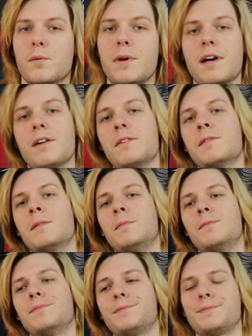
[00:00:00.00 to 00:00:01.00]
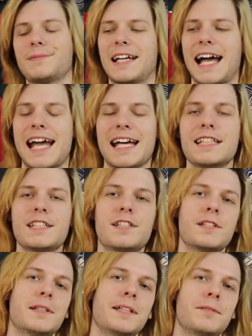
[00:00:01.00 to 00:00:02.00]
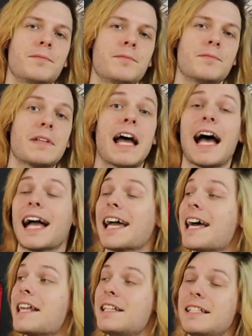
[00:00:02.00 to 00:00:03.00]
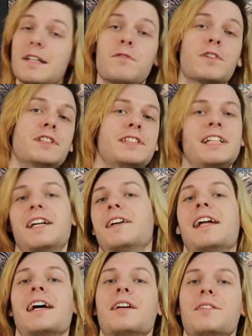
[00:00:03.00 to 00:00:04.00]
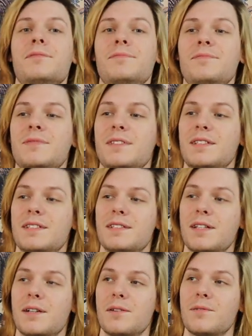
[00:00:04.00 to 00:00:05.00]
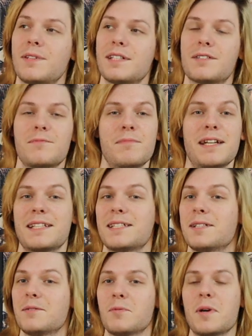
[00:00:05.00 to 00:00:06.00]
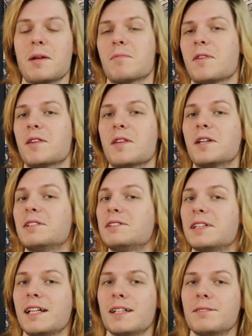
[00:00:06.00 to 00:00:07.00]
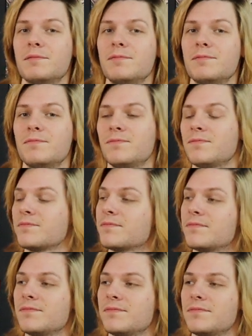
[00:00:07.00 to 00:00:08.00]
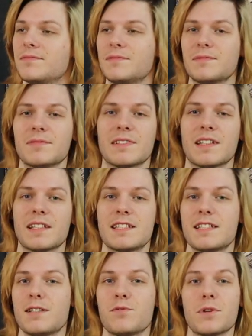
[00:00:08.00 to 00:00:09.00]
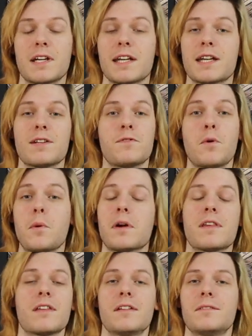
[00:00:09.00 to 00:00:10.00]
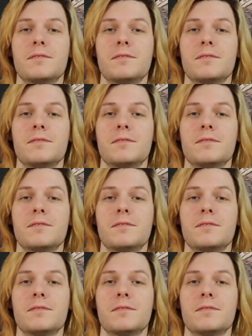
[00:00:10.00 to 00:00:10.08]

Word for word: Well, I had to do it. I got a different chair now. So this makes it, what, the third chair? Let's see if we can get a fourth.